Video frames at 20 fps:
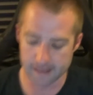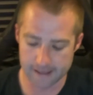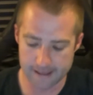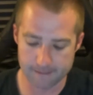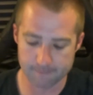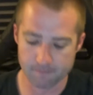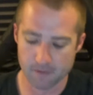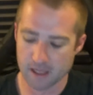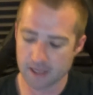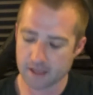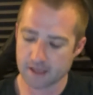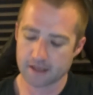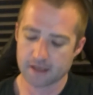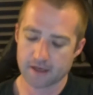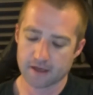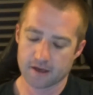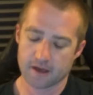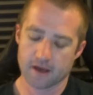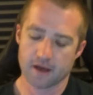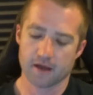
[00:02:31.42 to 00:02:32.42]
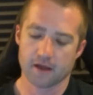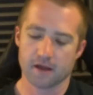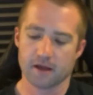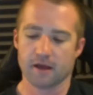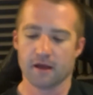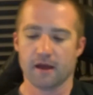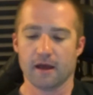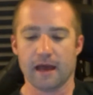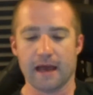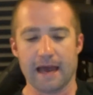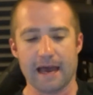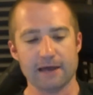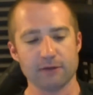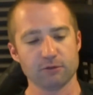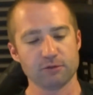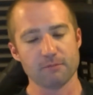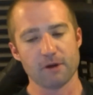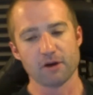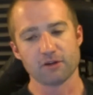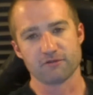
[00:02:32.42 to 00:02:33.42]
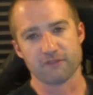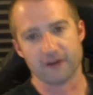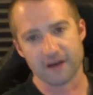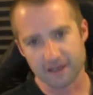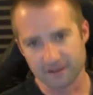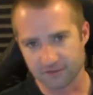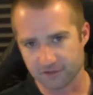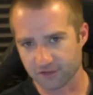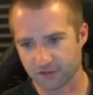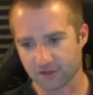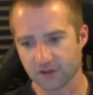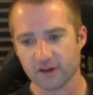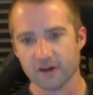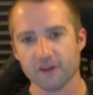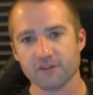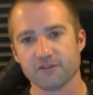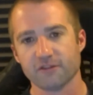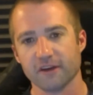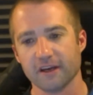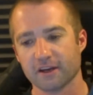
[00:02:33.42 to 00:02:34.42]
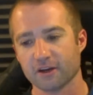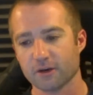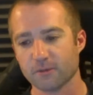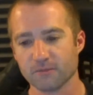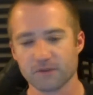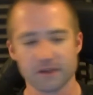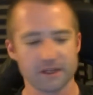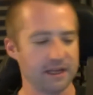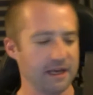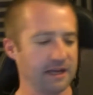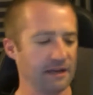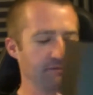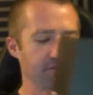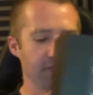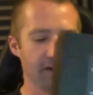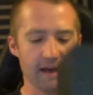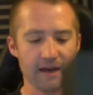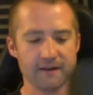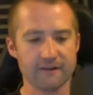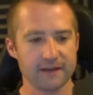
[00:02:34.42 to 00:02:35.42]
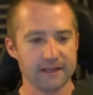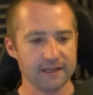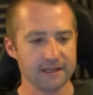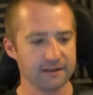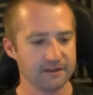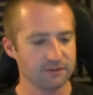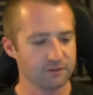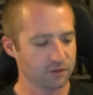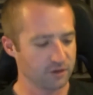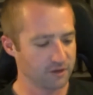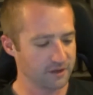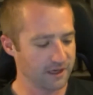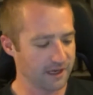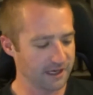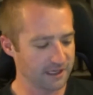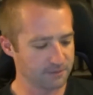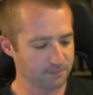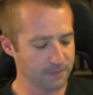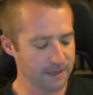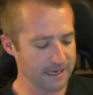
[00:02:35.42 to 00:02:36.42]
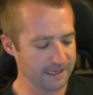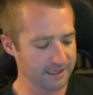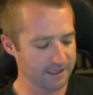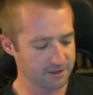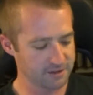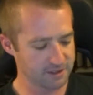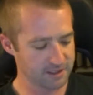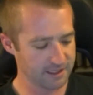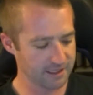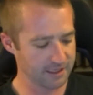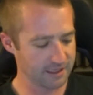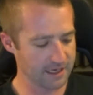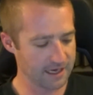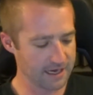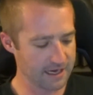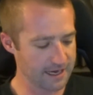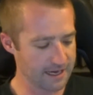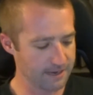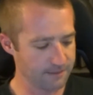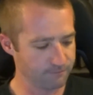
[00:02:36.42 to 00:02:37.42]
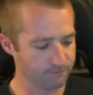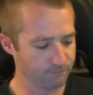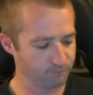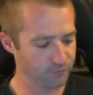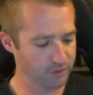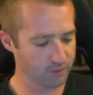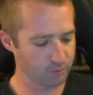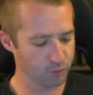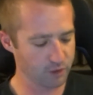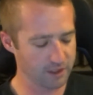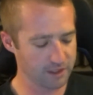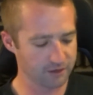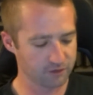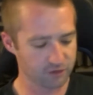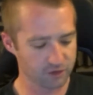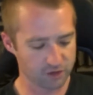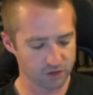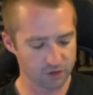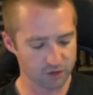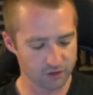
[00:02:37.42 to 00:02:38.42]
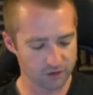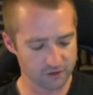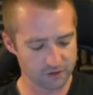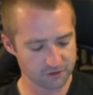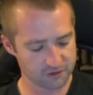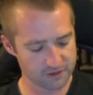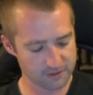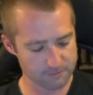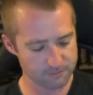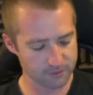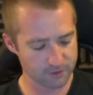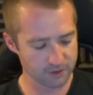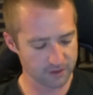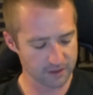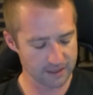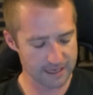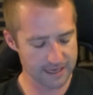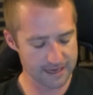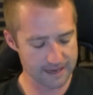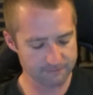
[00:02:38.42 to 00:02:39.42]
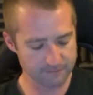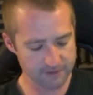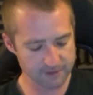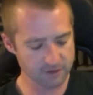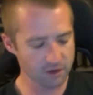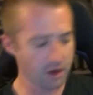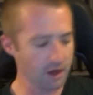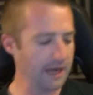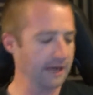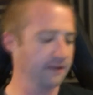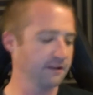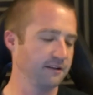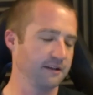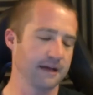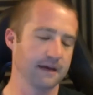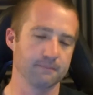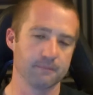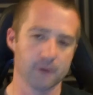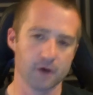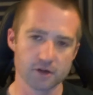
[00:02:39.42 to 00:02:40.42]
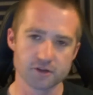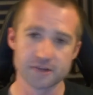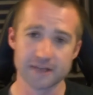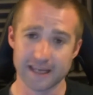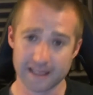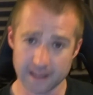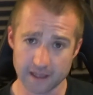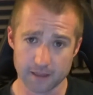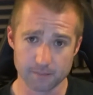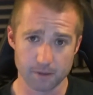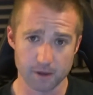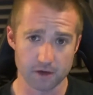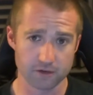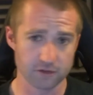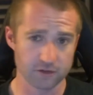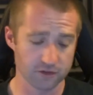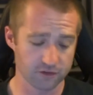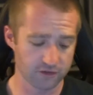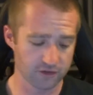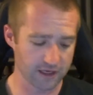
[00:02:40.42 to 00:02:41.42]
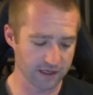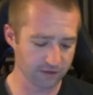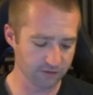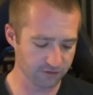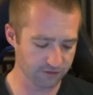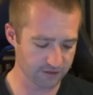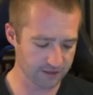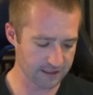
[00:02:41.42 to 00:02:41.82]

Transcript: As with most Vive stuff, it comes in a very sort of nice packaging, pretty secure and simple. There's not actually that much in the box itself.